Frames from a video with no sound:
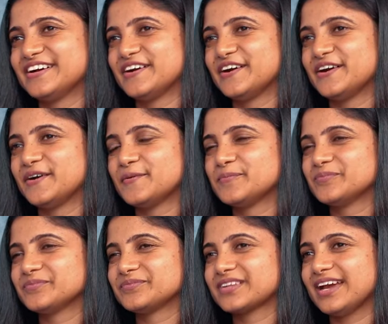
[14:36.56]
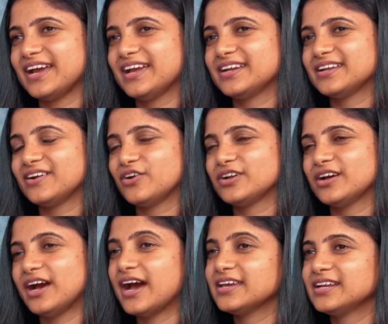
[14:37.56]
um, and on
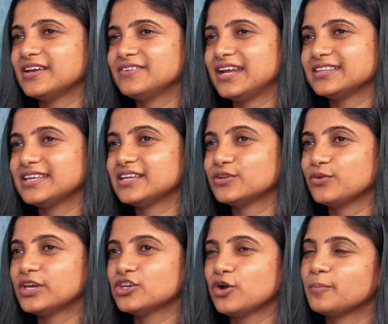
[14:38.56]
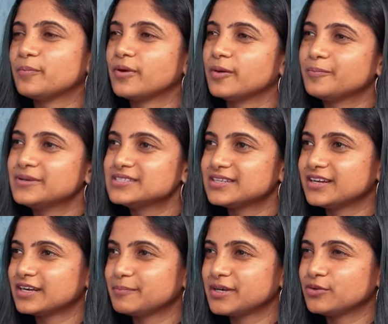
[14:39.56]
a higher level i think knowing your purpose a
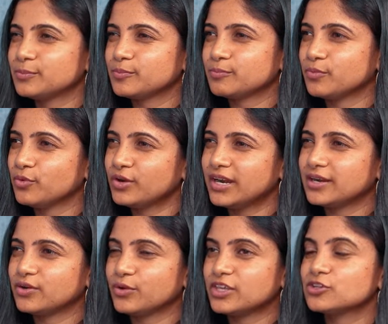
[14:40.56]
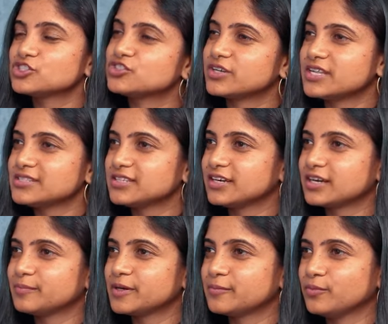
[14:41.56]
little bit more and knowing your strengths a little bit